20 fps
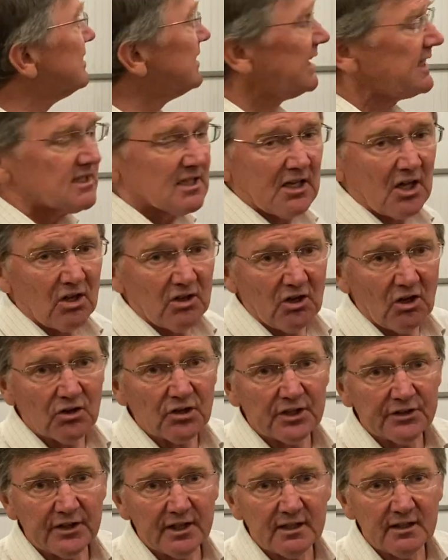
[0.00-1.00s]
it needs a lot
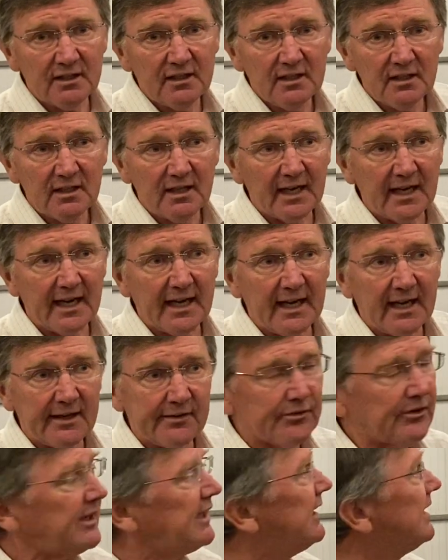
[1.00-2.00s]
longer than
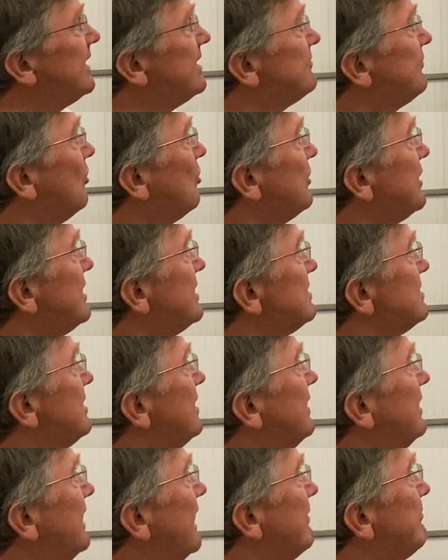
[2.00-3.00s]
3 years, 4 years.
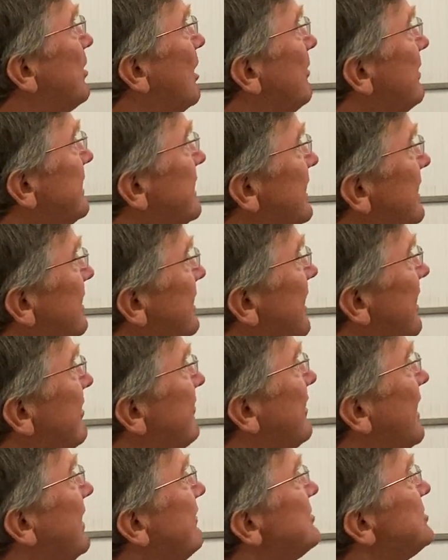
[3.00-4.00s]
It probably need another
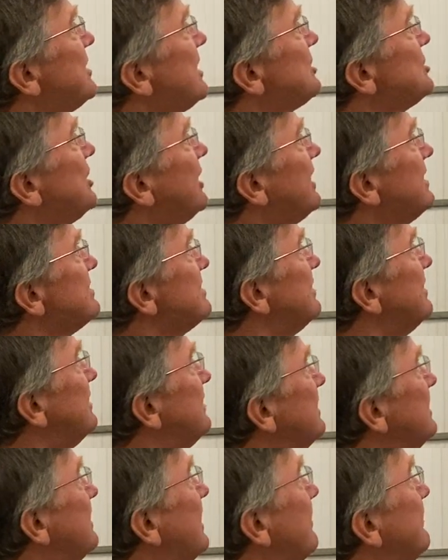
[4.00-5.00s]
5 or 6 years.
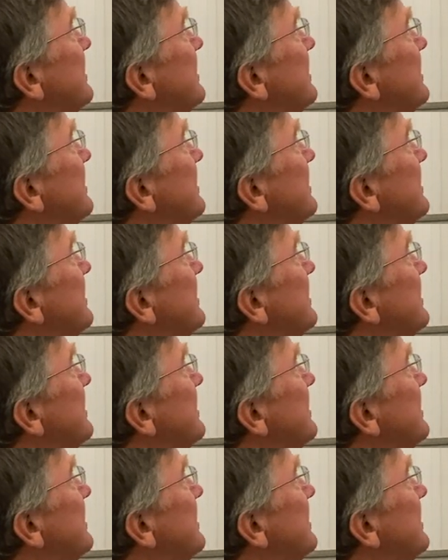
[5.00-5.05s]
I